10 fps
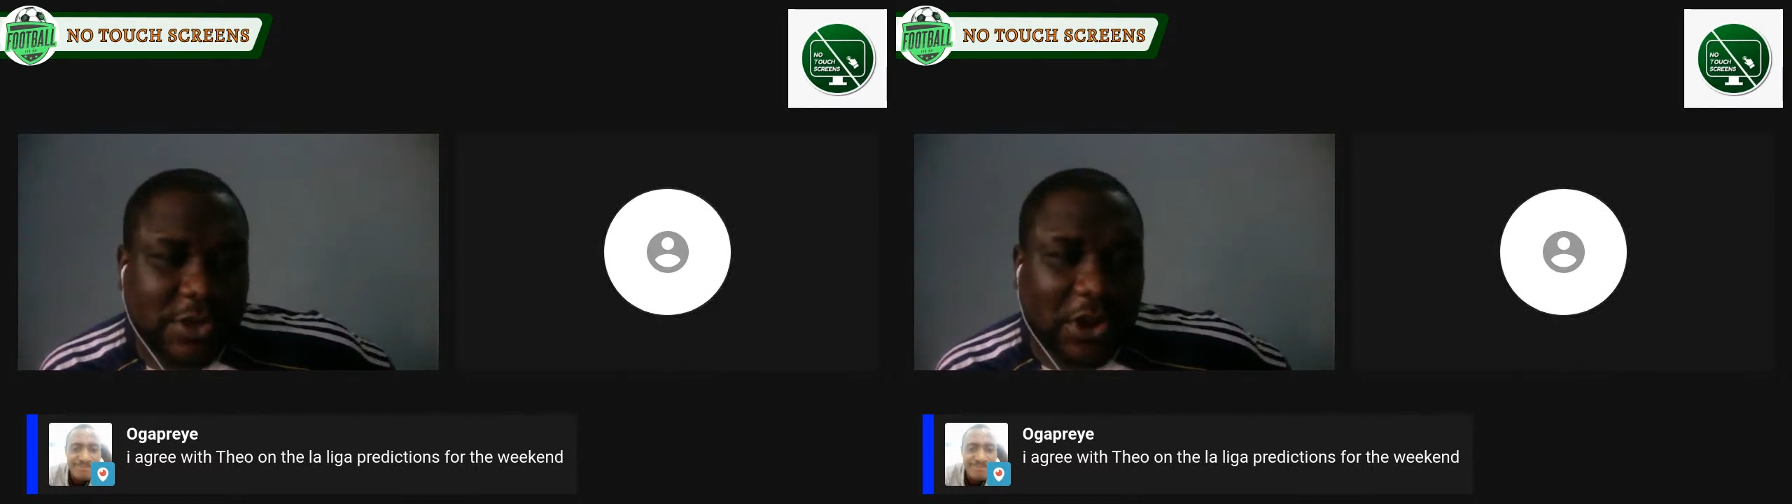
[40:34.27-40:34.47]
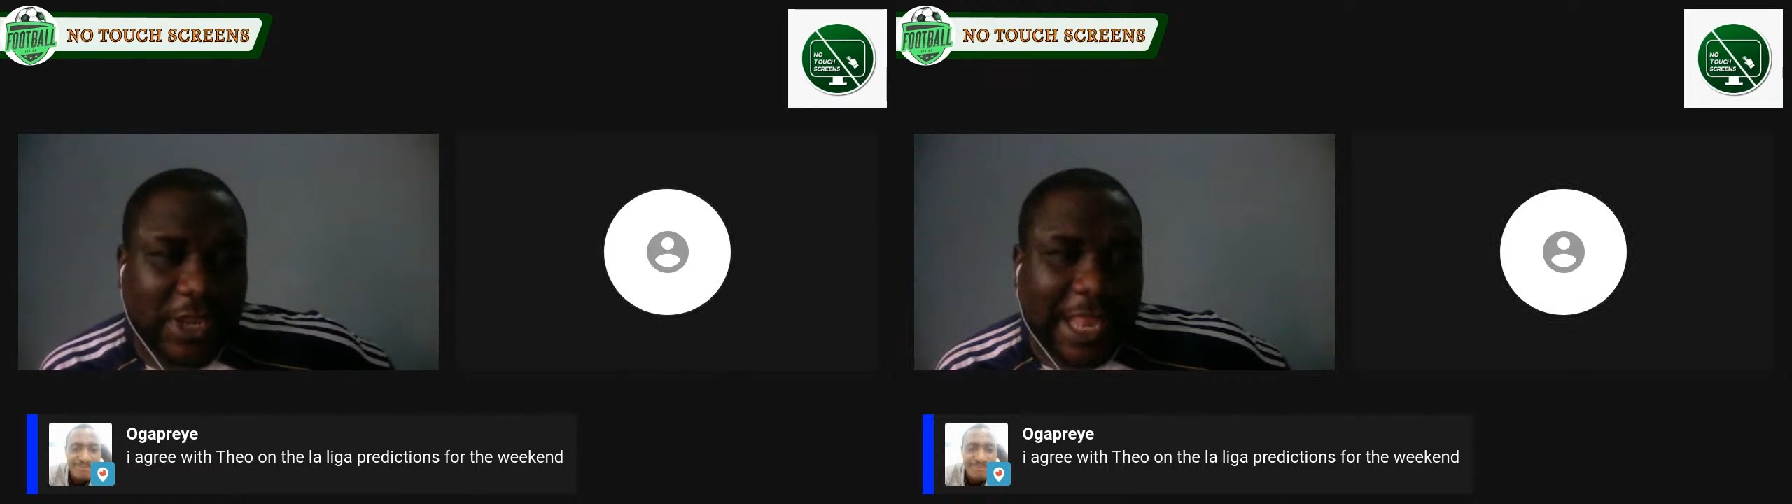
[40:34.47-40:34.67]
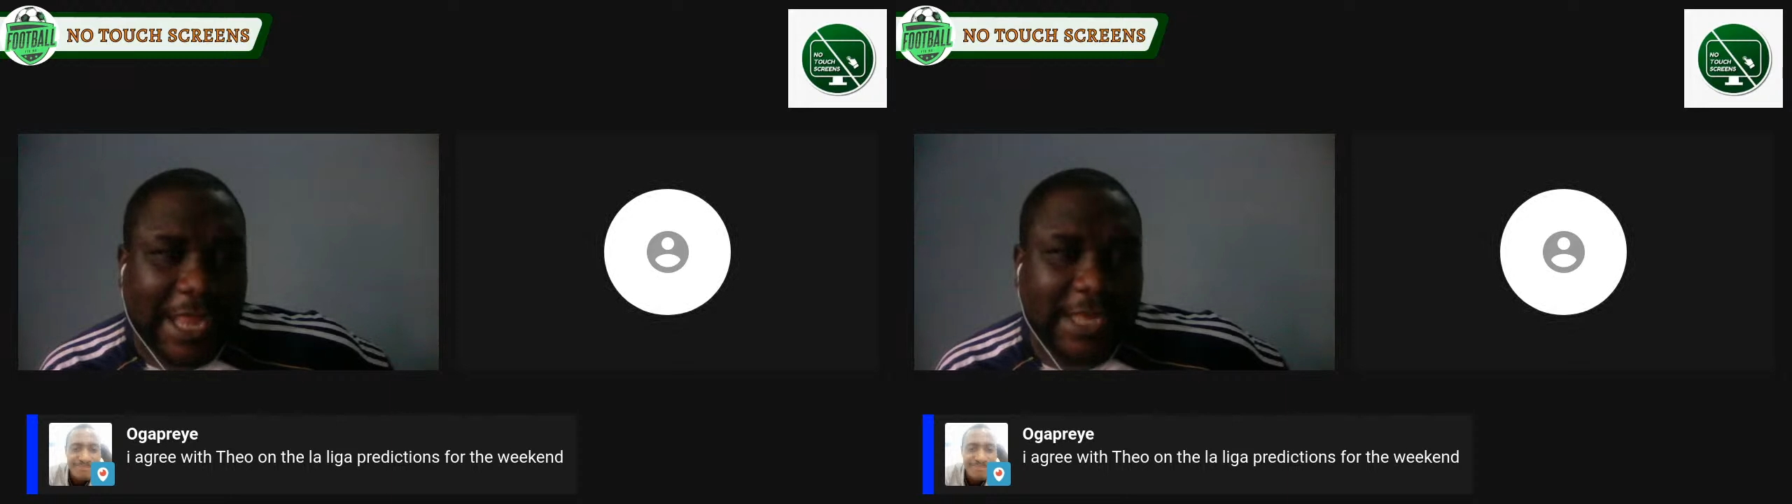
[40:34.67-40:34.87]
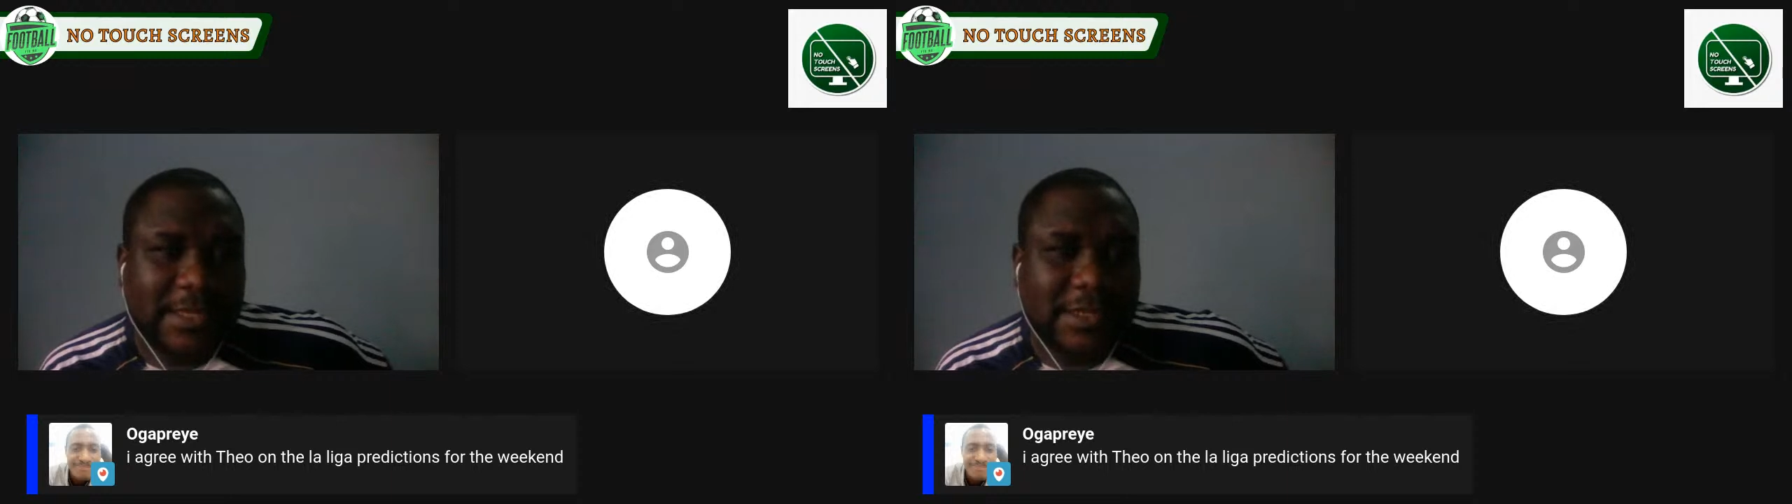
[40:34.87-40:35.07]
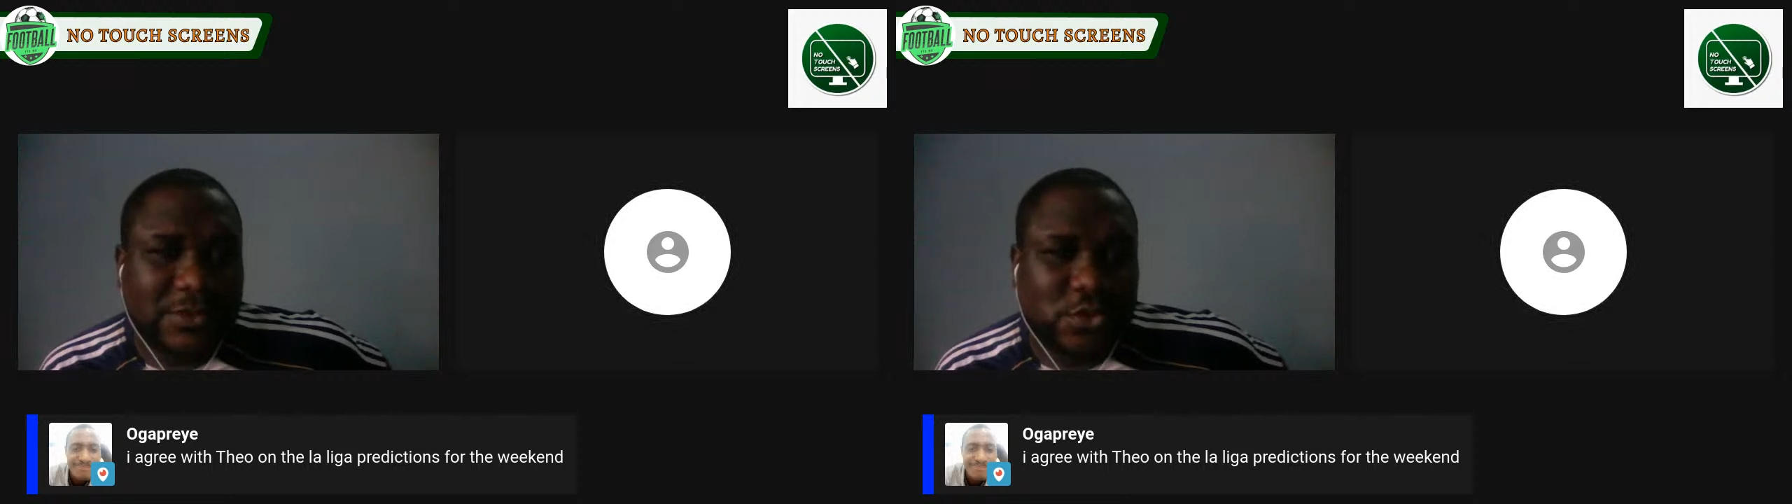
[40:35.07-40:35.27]

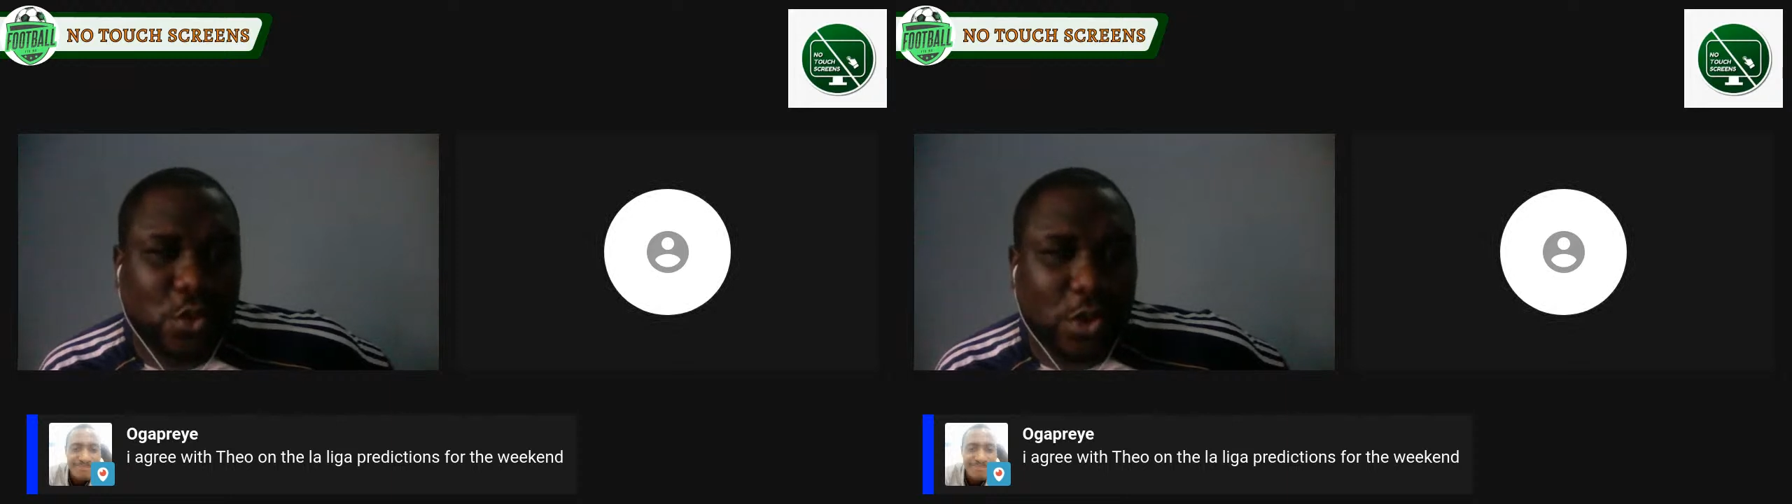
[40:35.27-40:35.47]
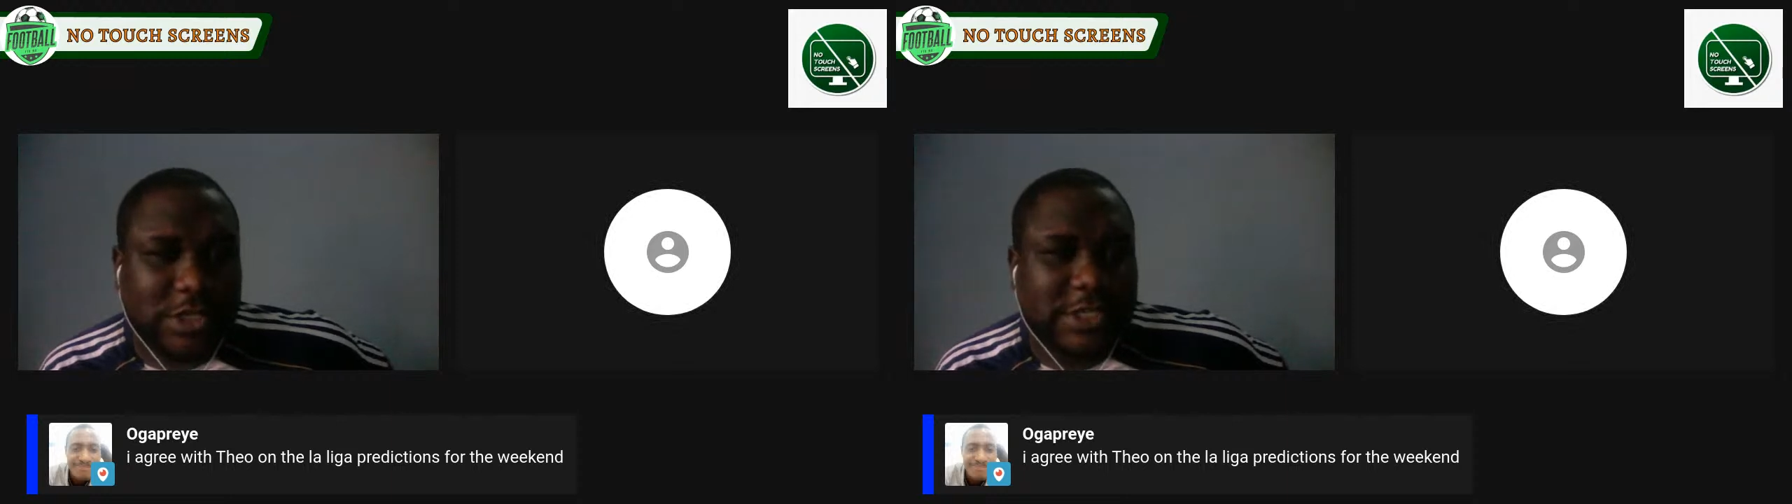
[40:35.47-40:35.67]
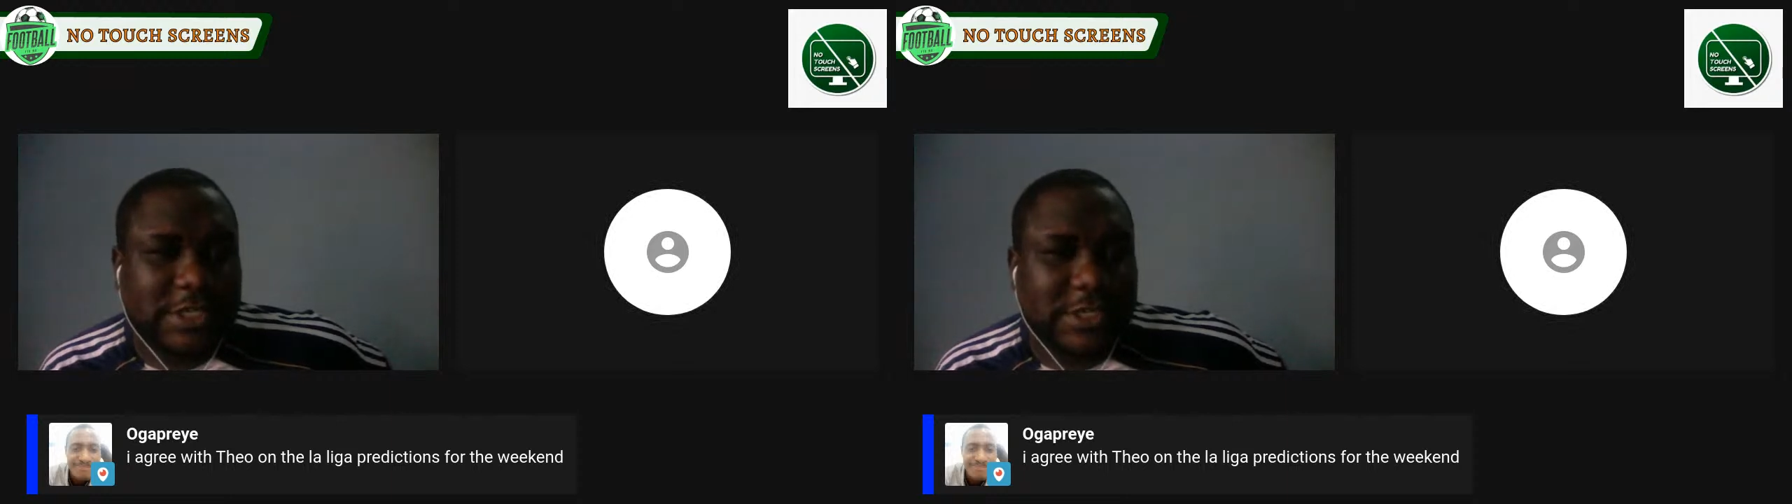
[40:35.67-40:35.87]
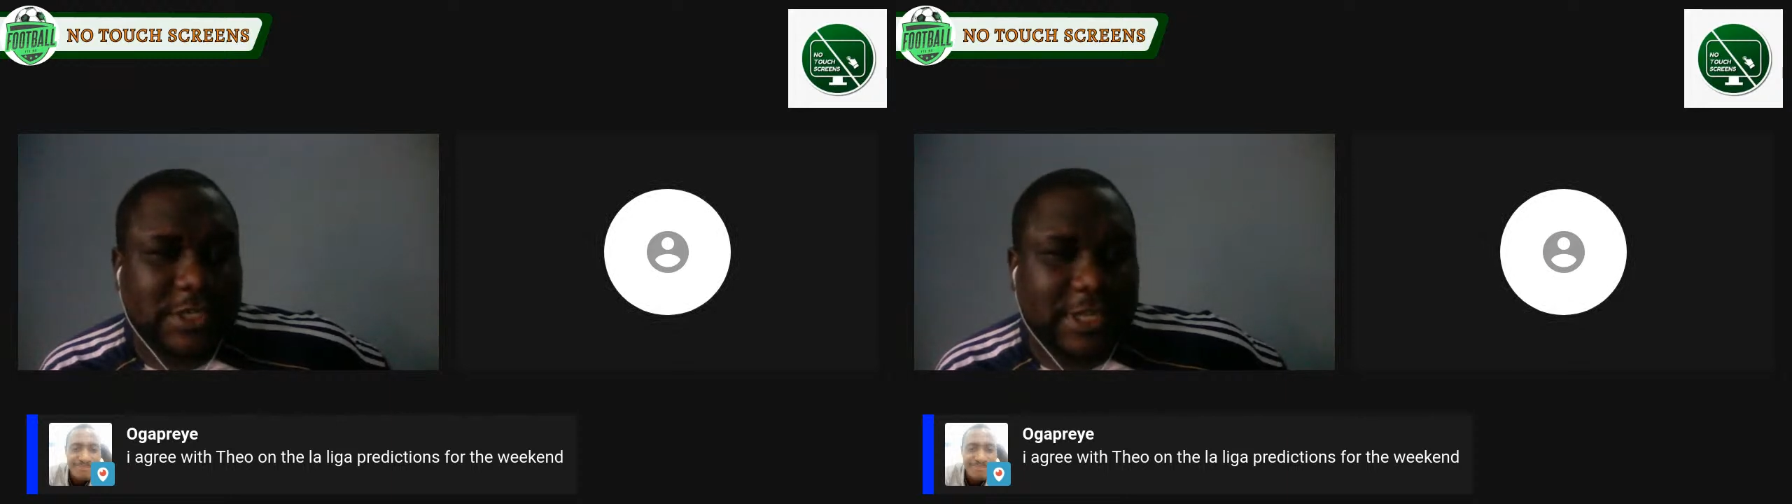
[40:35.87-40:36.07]
online to watch